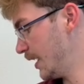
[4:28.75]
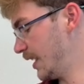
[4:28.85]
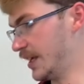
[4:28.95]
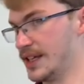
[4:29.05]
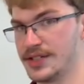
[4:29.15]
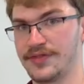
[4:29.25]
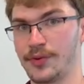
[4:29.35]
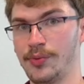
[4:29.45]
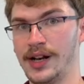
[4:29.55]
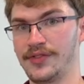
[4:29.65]
is for
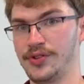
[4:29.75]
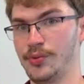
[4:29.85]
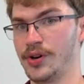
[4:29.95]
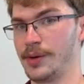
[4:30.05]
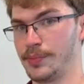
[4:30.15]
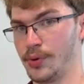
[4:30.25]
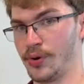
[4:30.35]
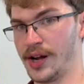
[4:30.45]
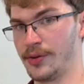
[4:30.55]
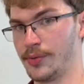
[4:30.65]
whenever you want to pour out